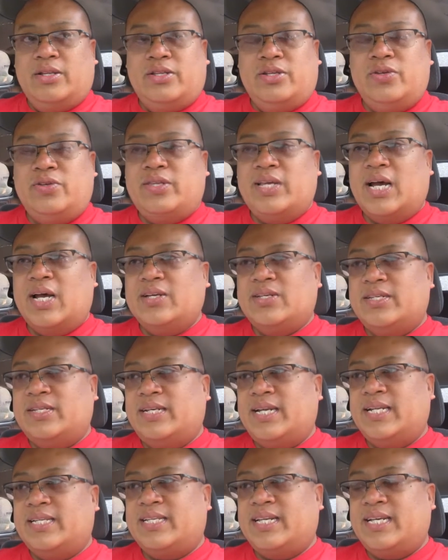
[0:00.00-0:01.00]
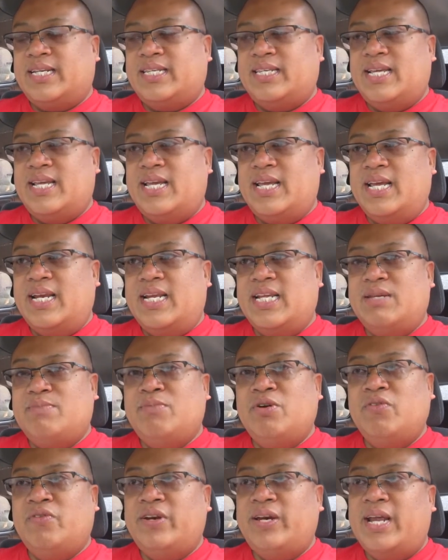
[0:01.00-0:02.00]
two thousand sixteen. It is
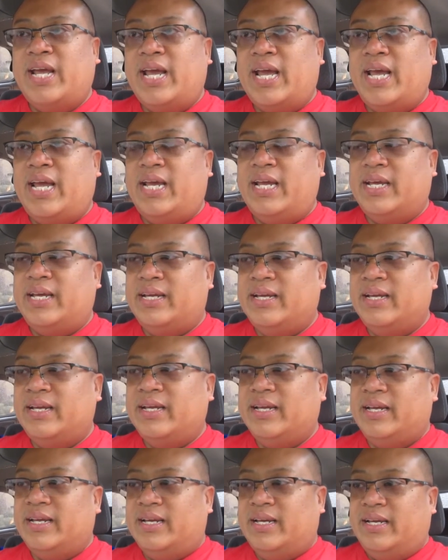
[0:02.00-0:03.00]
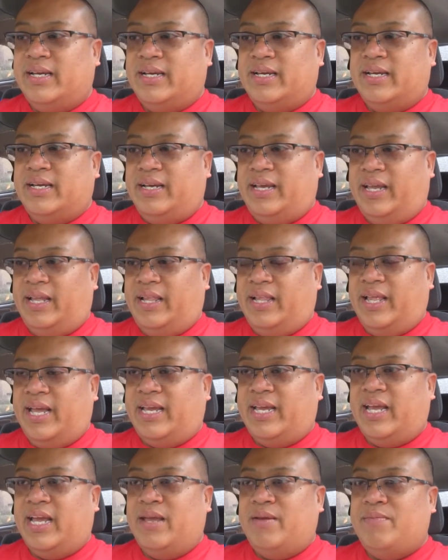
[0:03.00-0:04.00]
moving day. And
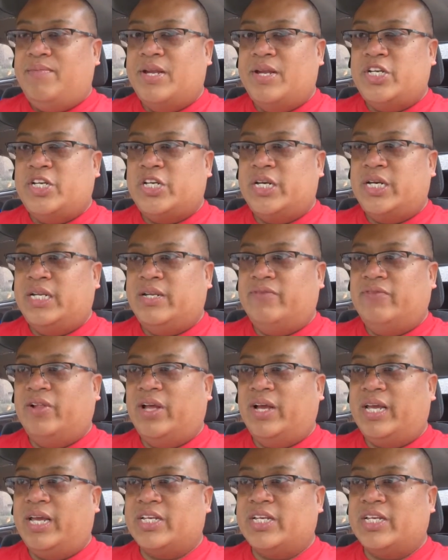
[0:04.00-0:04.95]
like I mentioned in the vlog